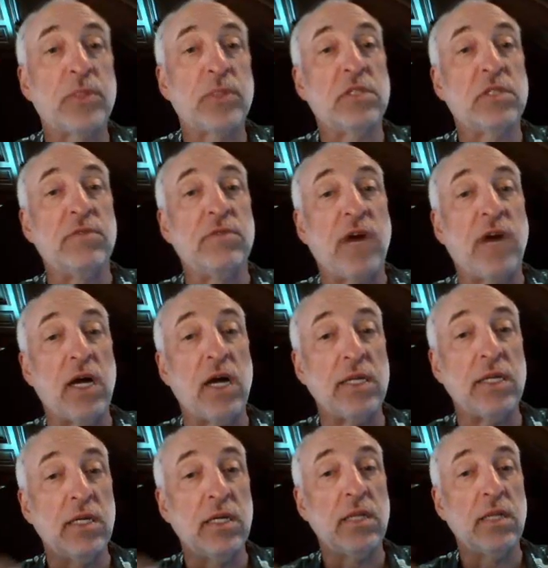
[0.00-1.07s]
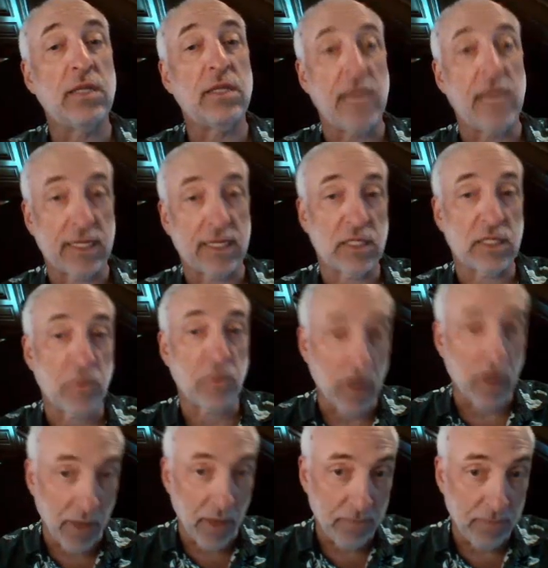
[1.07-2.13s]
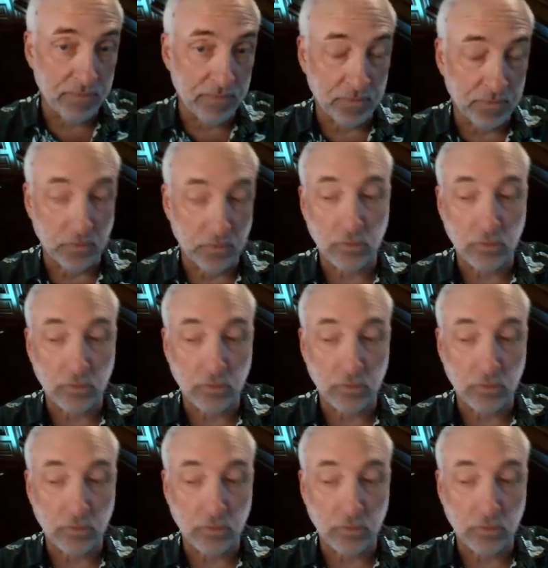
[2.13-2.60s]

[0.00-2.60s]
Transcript: to help us define the next experiment.